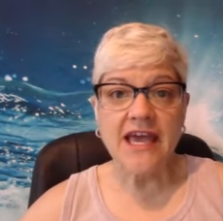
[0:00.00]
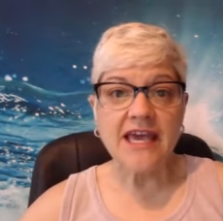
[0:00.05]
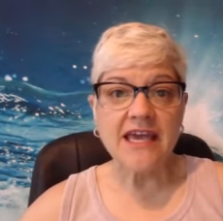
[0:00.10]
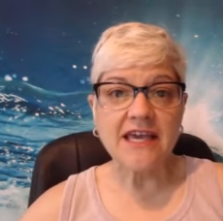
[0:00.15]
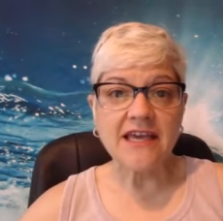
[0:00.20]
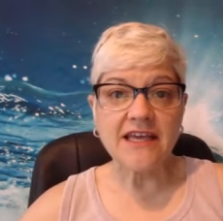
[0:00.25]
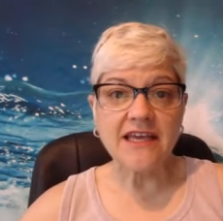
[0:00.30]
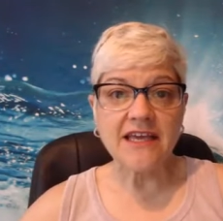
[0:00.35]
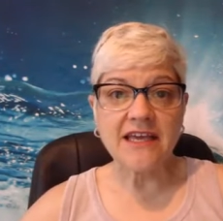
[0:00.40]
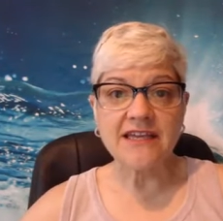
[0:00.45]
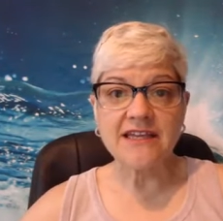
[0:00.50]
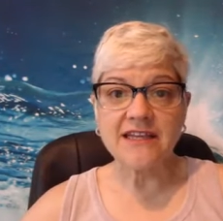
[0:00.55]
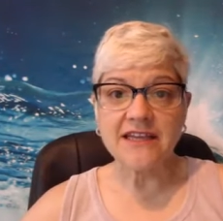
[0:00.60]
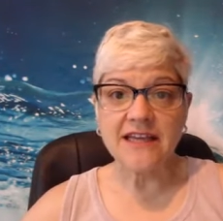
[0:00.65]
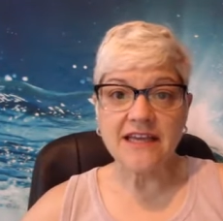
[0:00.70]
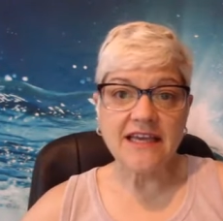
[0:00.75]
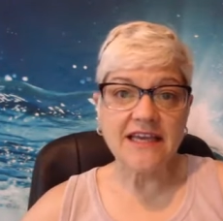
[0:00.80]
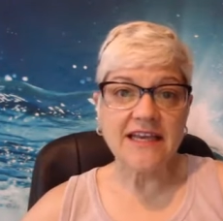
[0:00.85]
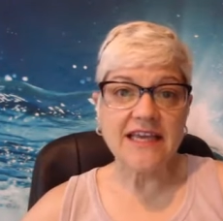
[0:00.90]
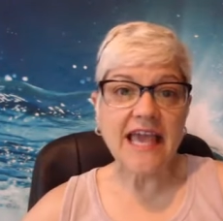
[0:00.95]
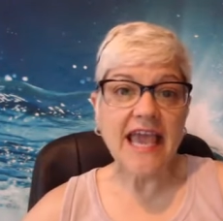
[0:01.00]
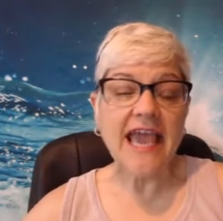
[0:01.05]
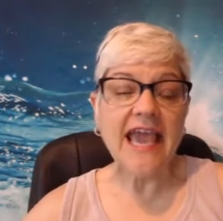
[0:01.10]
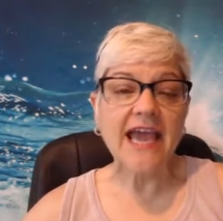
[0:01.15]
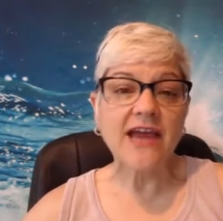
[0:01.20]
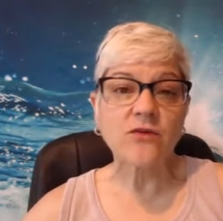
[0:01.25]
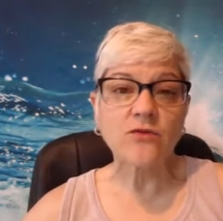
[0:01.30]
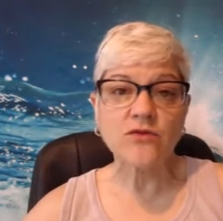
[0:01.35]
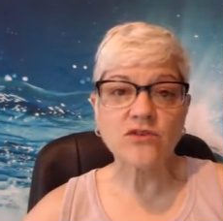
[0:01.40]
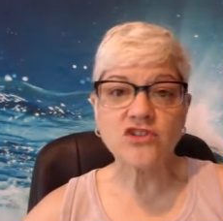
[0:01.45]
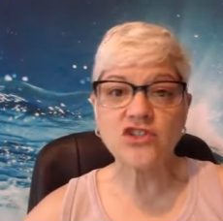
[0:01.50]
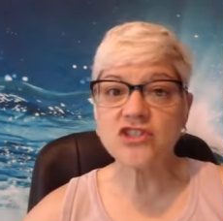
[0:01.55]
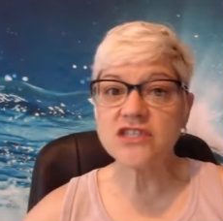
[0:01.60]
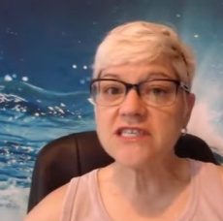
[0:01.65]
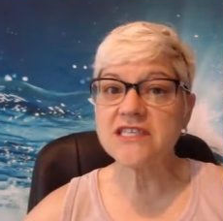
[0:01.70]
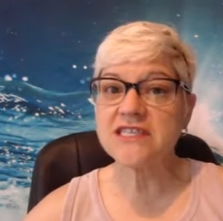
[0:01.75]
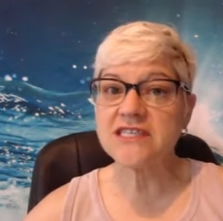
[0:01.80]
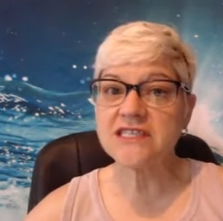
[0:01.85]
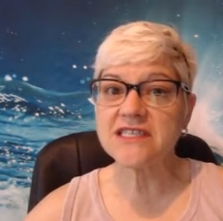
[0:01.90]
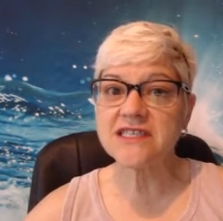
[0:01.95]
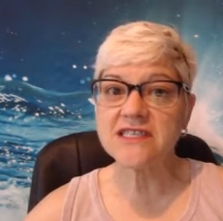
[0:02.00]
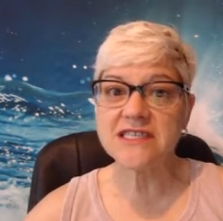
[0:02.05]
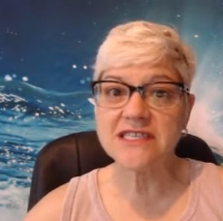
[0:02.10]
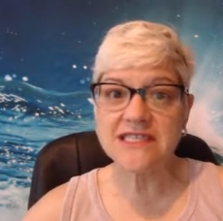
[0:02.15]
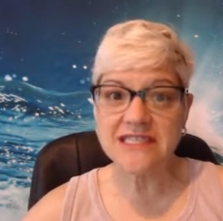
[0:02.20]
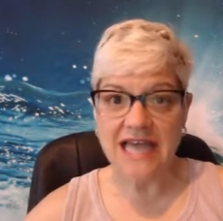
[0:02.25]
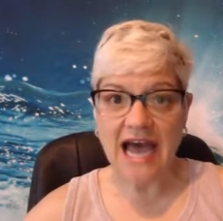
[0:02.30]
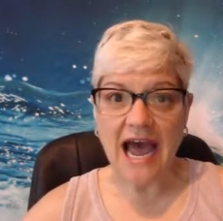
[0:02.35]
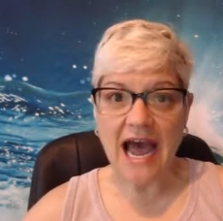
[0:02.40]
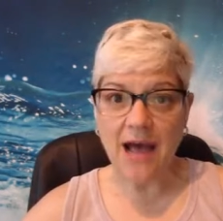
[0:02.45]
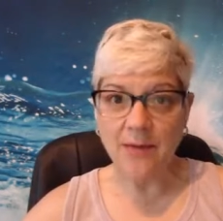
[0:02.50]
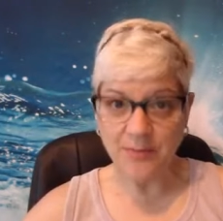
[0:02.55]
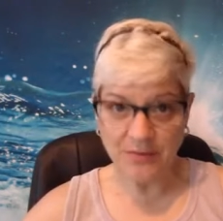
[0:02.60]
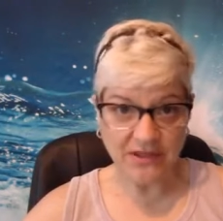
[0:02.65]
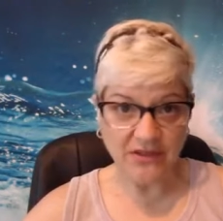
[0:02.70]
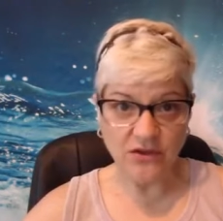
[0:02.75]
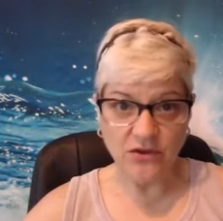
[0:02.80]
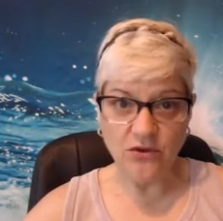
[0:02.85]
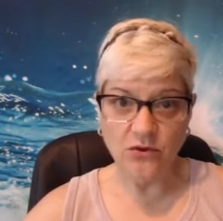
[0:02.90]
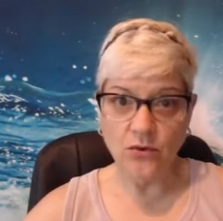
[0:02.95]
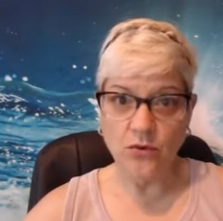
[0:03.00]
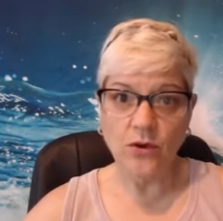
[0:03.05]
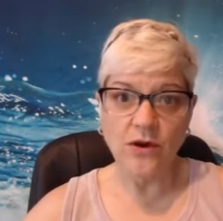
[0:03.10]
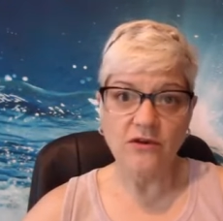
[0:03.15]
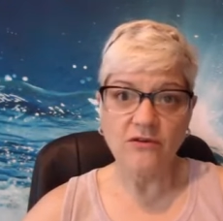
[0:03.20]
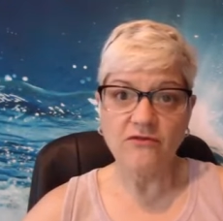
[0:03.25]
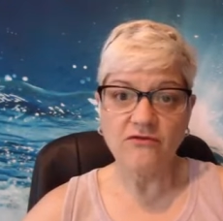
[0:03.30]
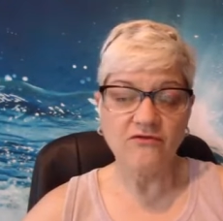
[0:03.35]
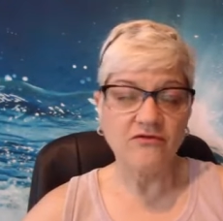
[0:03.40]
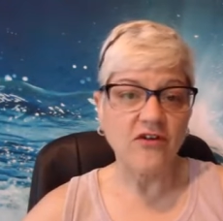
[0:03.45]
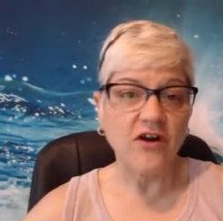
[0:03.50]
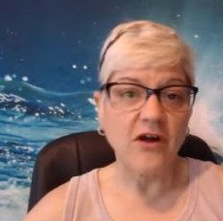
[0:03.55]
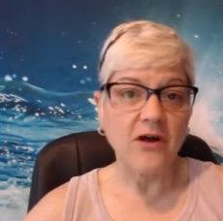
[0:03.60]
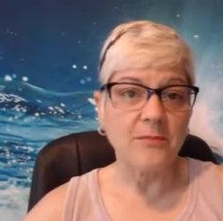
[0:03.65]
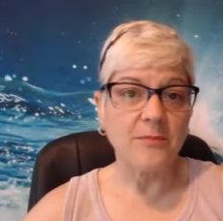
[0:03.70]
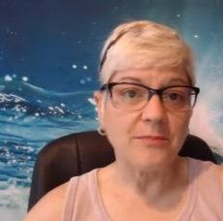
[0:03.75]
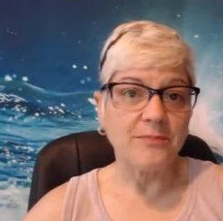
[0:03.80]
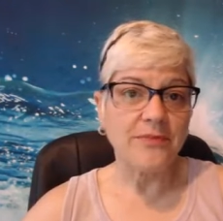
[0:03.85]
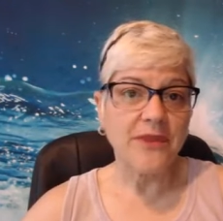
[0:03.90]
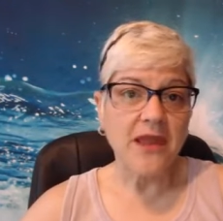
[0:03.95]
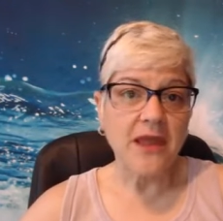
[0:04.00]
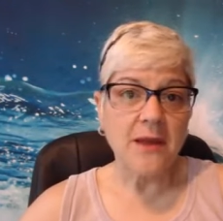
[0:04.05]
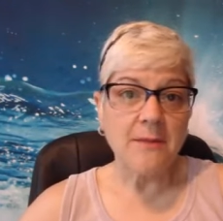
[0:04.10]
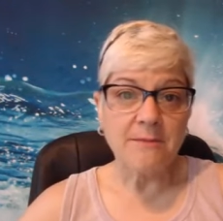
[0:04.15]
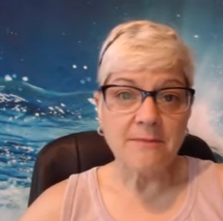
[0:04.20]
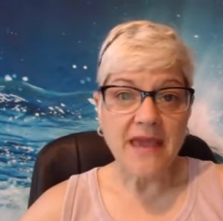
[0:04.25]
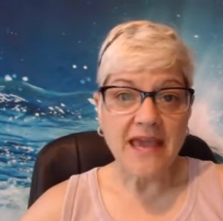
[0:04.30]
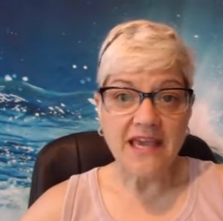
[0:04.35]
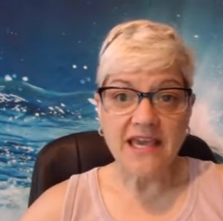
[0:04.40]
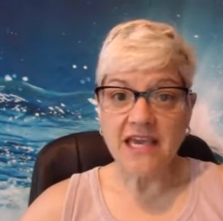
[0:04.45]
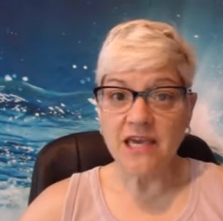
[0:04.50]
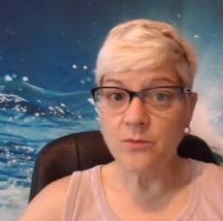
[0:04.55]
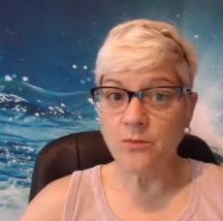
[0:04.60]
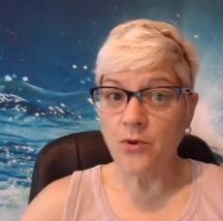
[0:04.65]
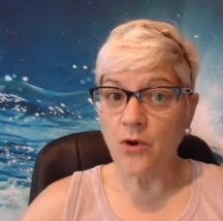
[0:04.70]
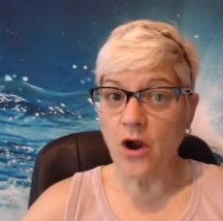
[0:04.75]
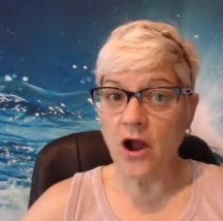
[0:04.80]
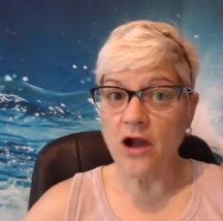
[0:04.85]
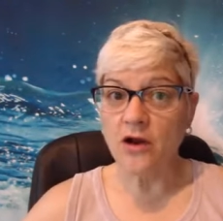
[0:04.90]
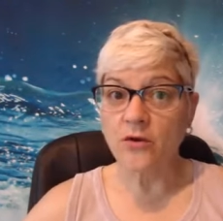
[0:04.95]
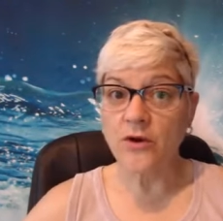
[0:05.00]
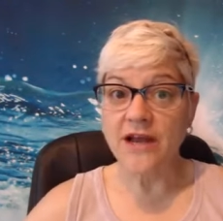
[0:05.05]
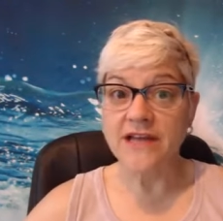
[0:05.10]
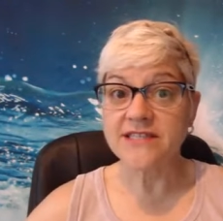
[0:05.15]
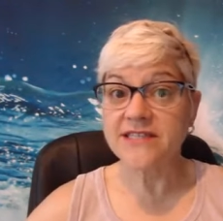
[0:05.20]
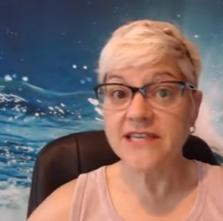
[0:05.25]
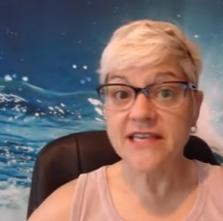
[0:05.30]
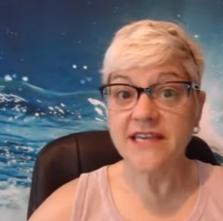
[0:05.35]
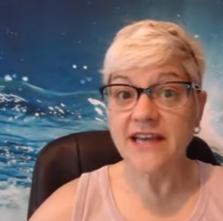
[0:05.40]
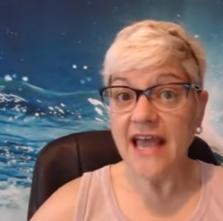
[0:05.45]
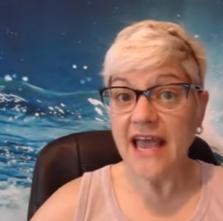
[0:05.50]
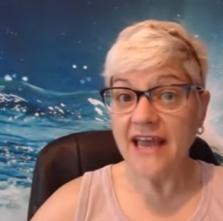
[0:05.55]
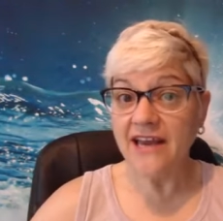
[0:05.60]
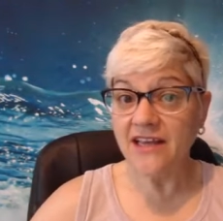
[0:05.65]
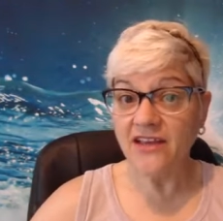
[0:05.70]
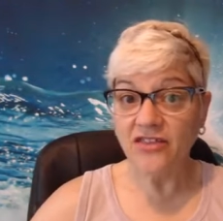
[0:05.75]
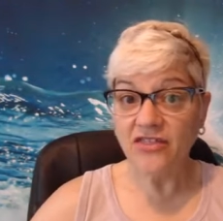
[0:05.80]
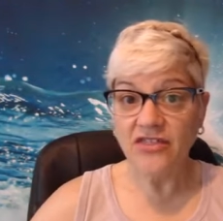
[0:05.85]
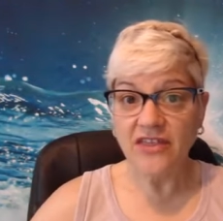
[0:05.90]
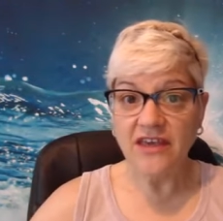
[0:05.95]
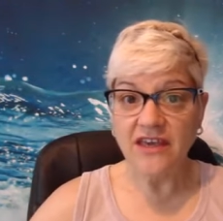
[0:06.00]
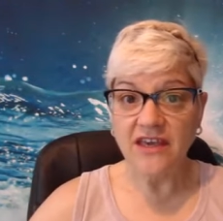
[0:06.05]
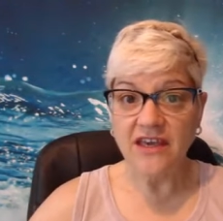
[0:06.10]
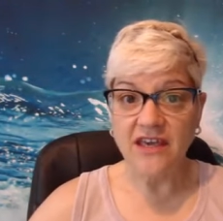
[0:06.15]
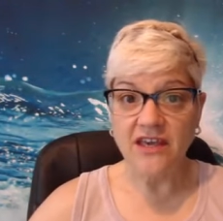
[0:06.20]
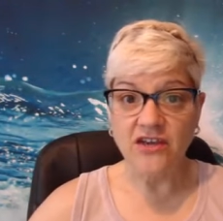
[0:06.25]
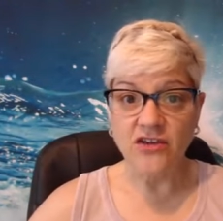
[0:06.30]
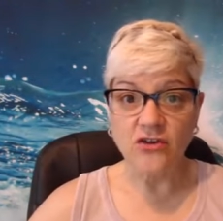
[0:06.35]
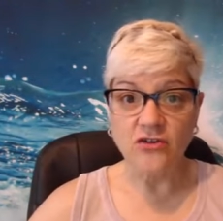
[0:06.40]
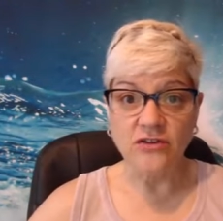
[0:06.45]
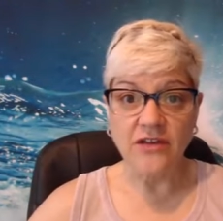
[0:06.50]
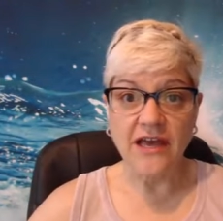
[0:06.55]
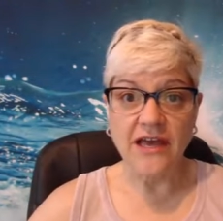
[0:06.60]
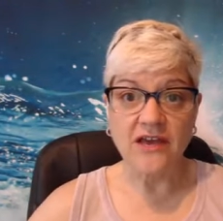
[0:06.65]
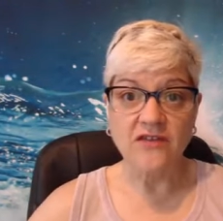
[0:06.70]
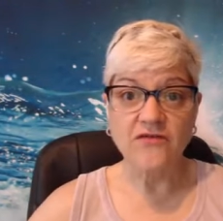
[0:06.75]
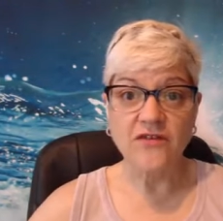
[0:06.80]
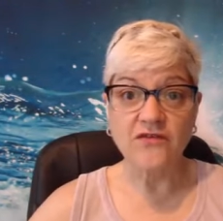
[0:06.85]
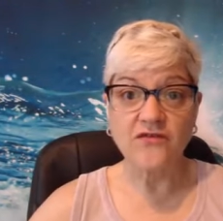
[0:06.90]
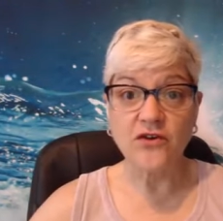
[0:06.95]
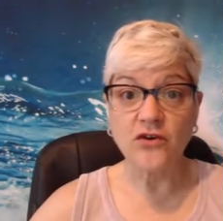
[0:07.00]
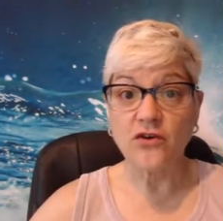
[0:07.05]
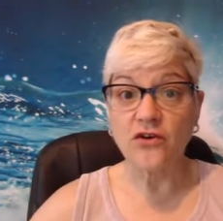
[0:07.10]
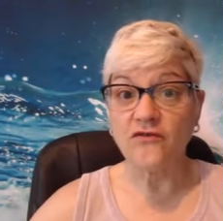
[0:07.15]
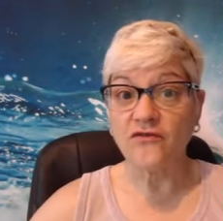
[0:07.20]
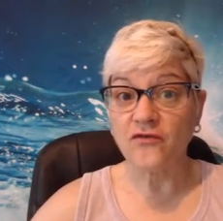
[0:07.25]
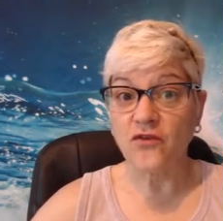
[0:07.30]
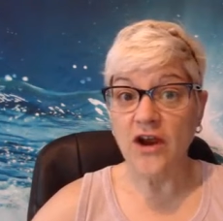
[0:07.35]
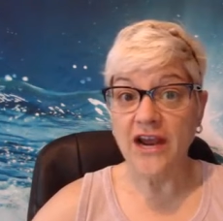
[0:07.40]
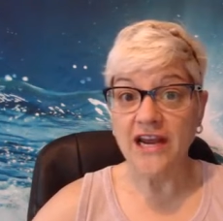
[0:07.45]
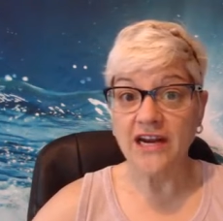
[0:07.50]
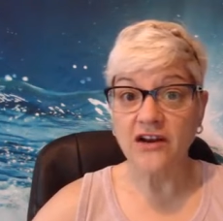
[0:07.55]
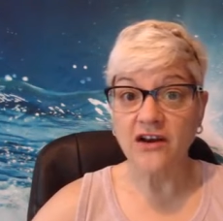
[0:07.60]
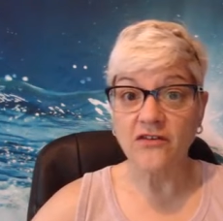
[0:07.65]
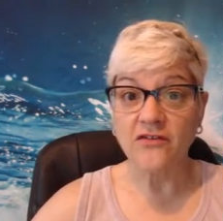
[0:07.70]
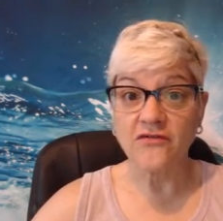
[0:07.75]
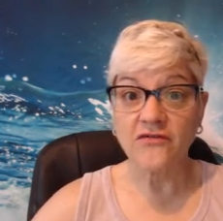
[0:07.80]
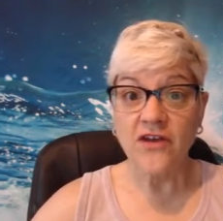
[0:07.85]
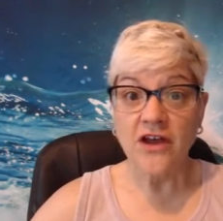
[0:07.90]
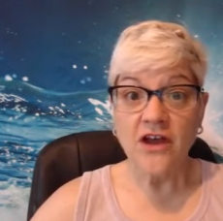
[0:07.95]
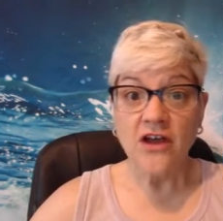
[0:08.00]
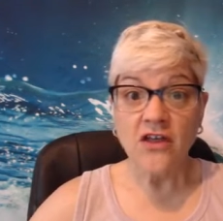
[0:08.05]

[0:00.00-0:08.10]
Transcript: It, it, it can just stop you from making progress in anything in your life. If you're afraid of